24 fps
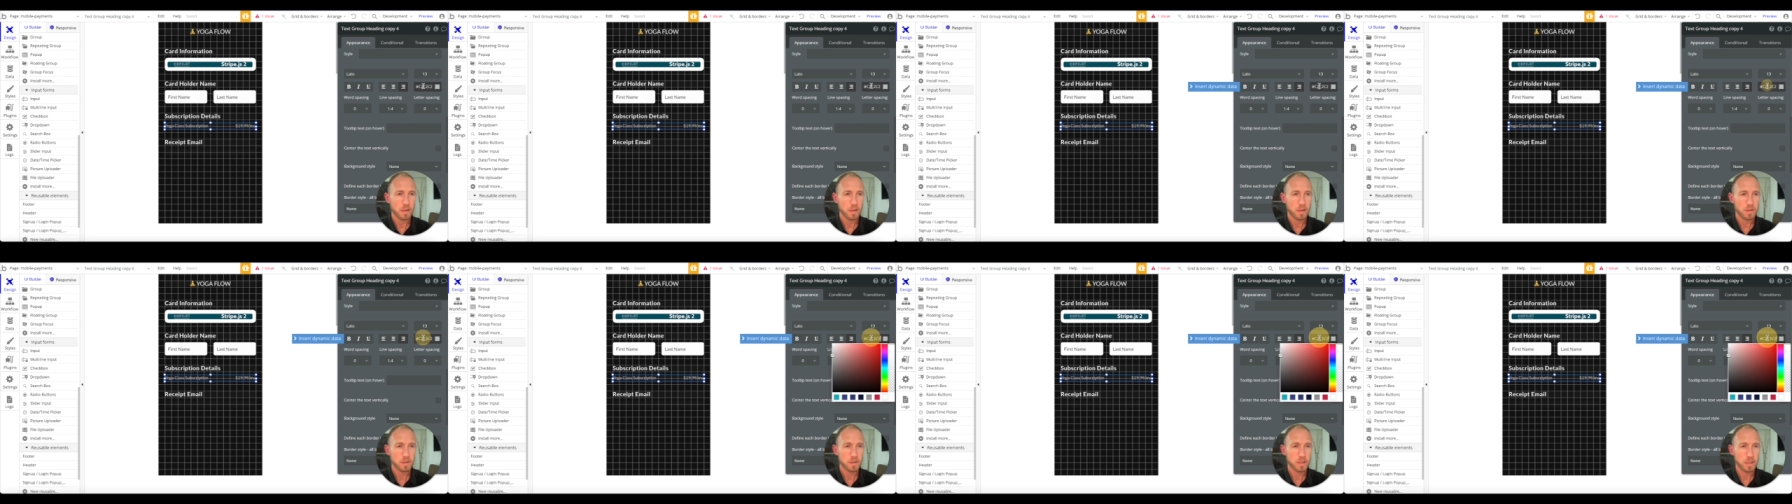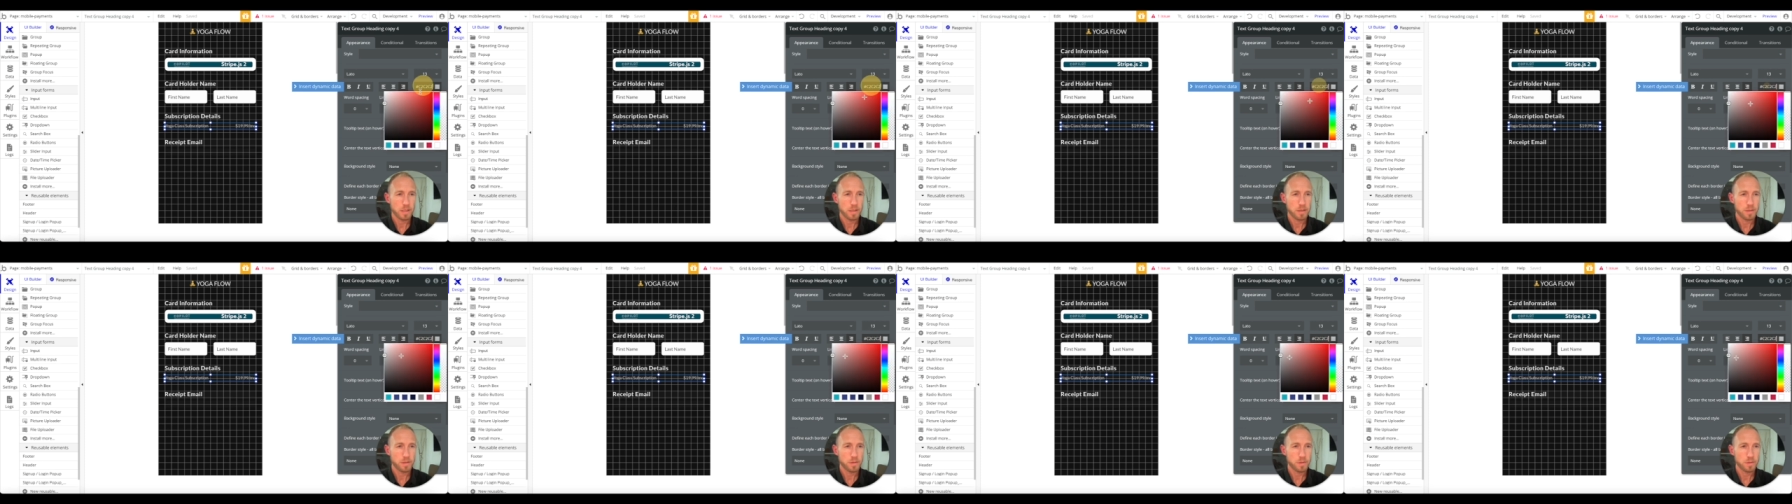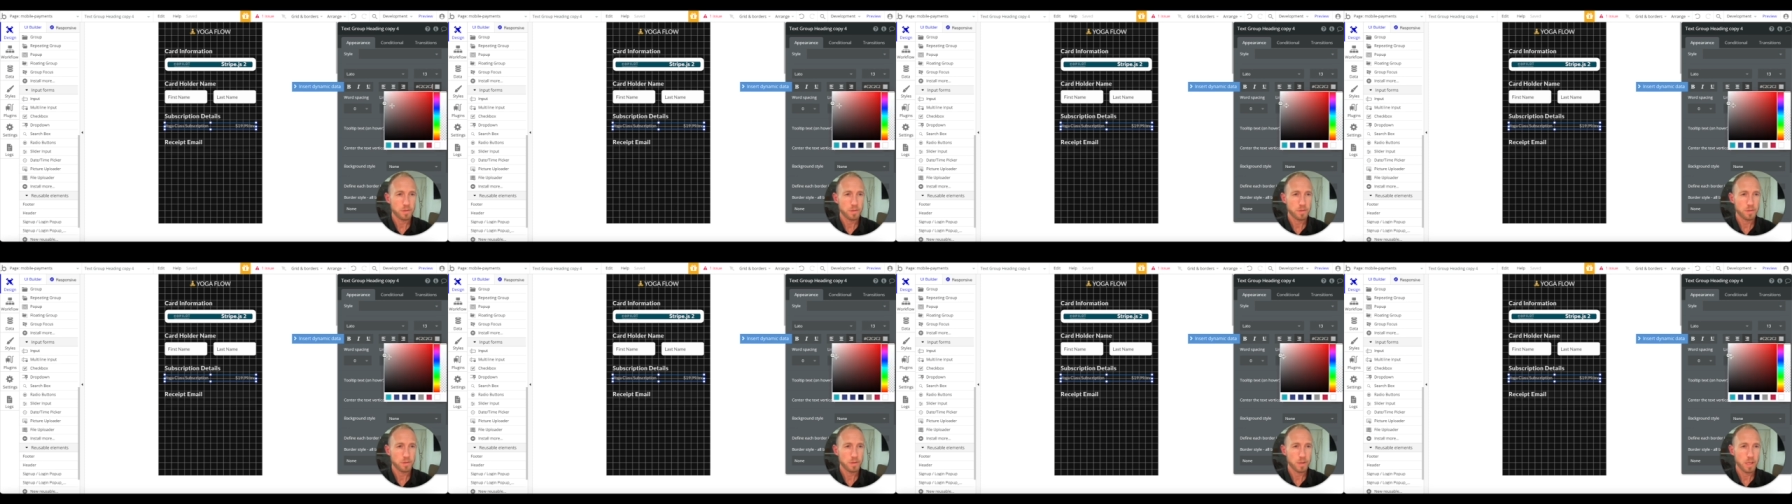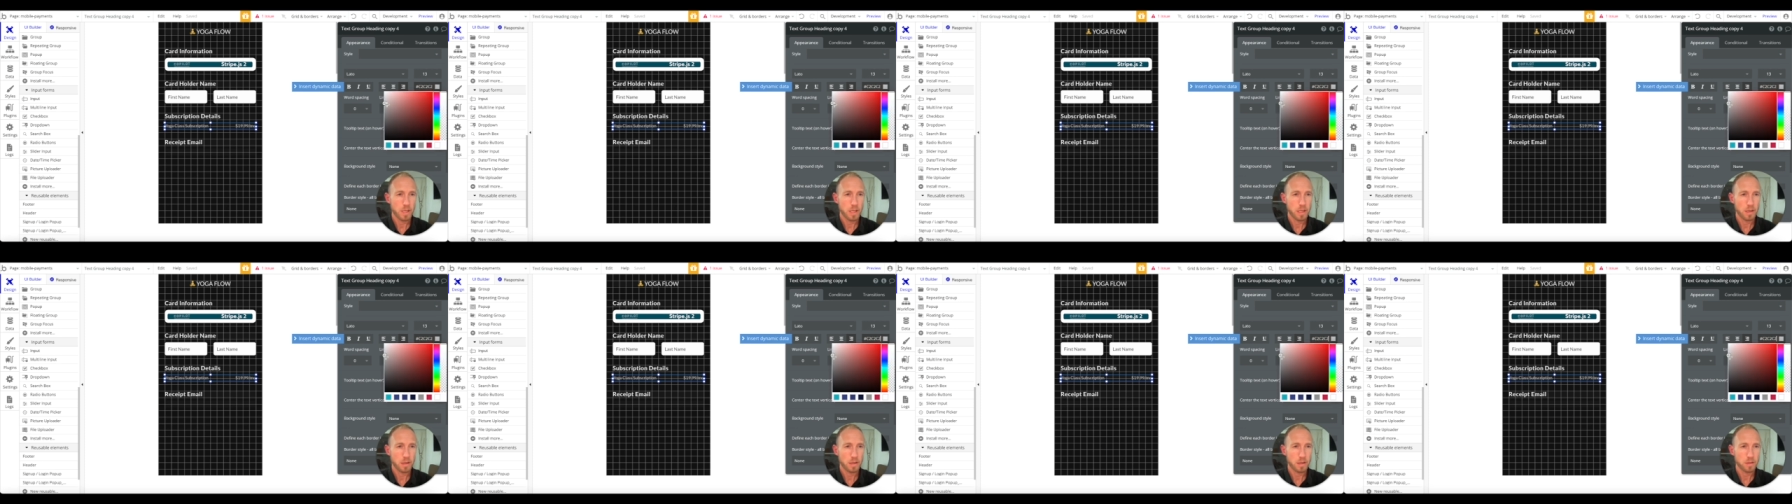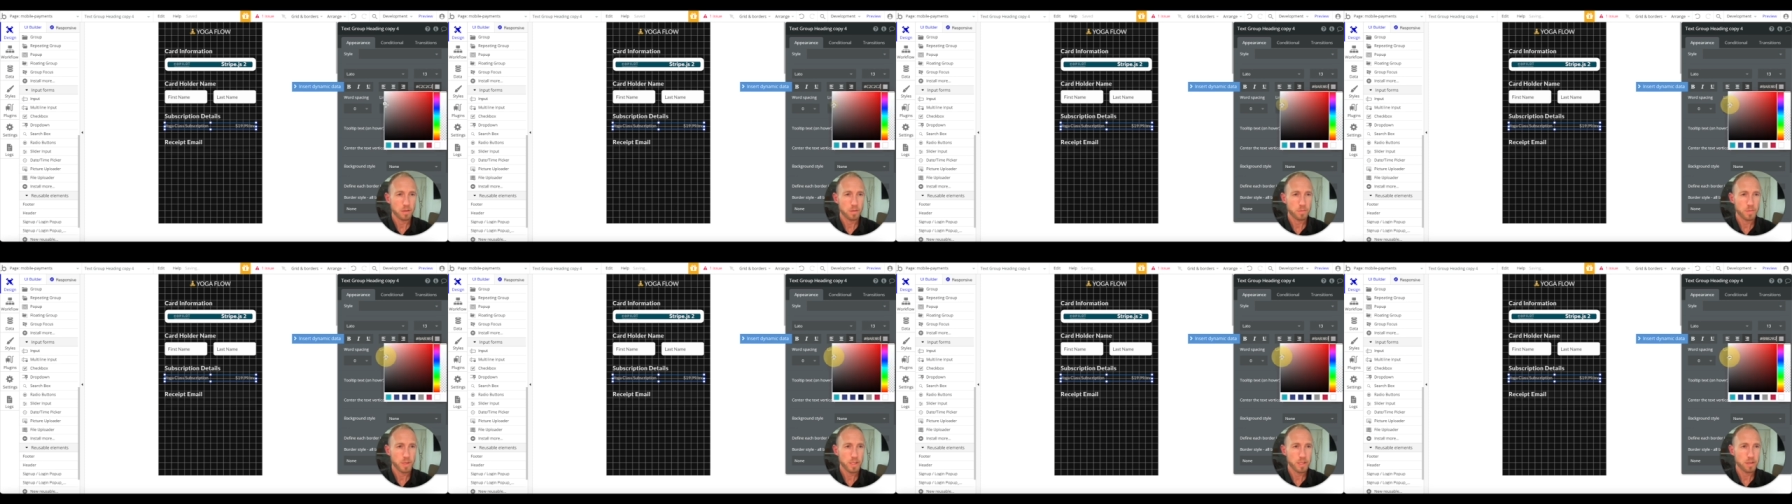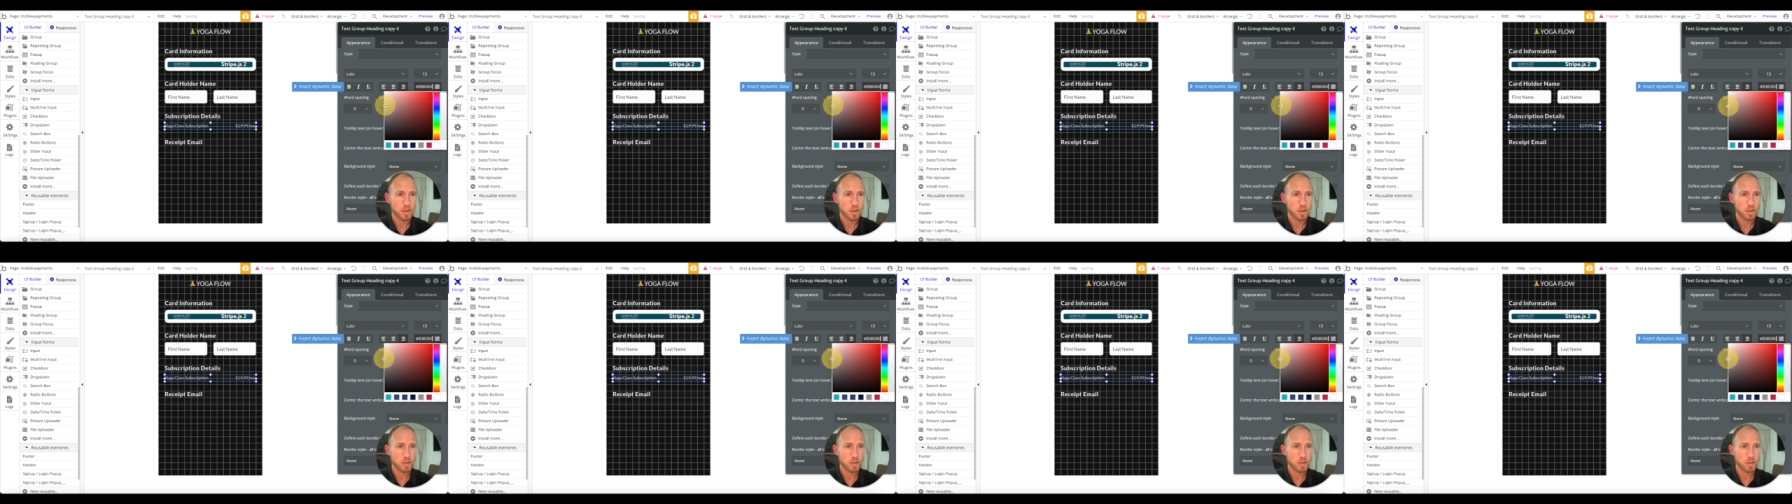C2 a little bit
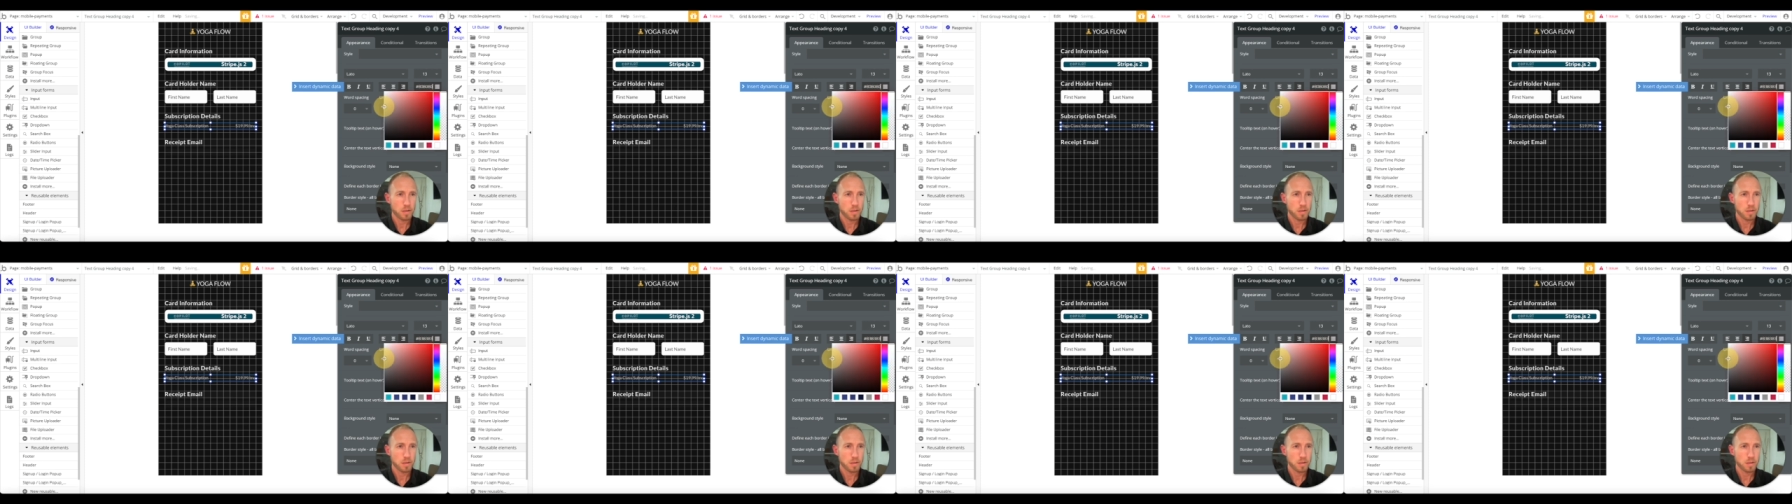darker,